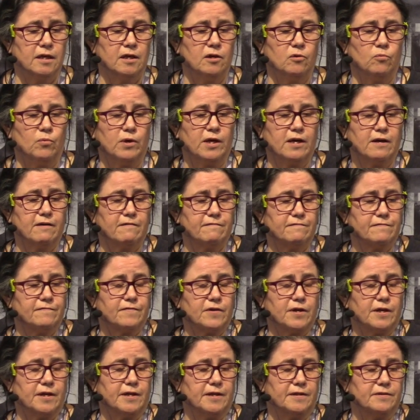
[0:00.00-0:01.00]
We have
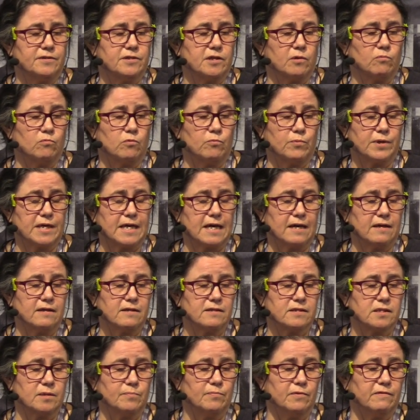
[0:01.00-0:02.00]
done what we can to
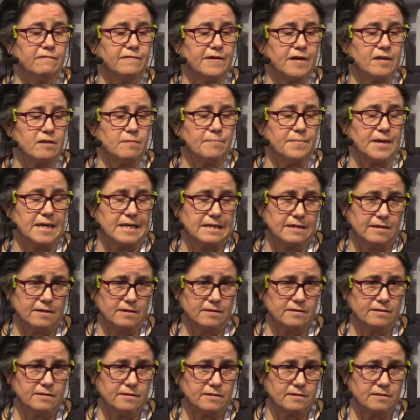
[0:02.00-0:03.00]
simplify the
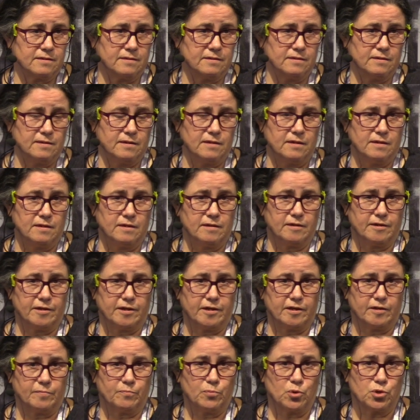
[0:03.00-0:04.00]
maintenance,
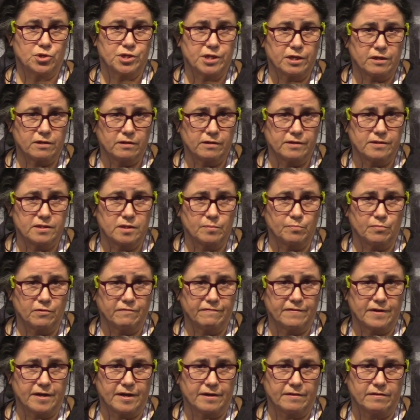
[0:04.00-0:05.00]
particularly
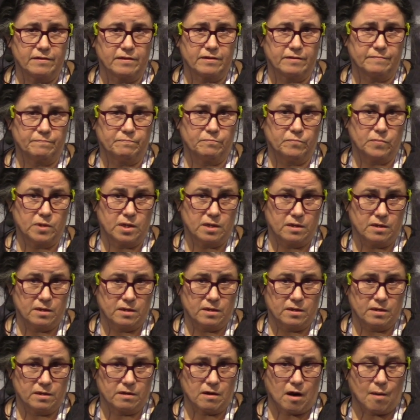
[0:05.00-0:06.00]
simplify the
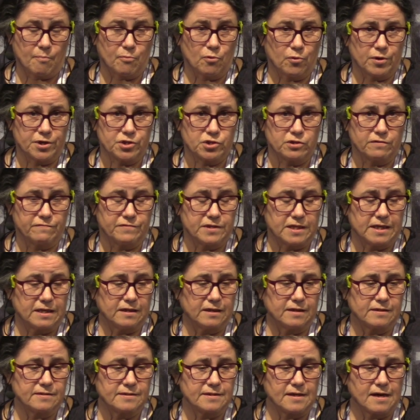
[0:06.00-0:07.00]
operation of
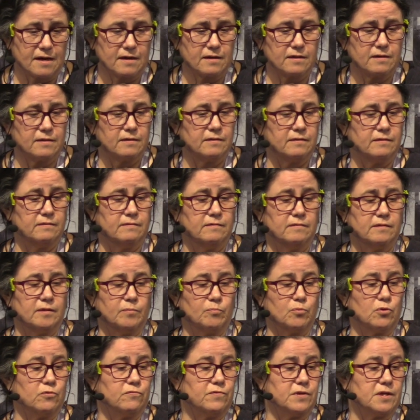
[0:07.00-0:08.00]
DNSSEC,
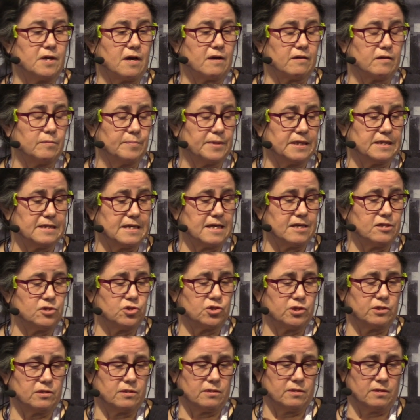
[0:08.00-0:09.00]
improve the
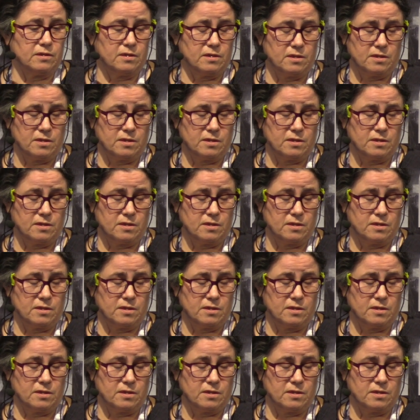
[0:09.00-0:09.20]
documentation.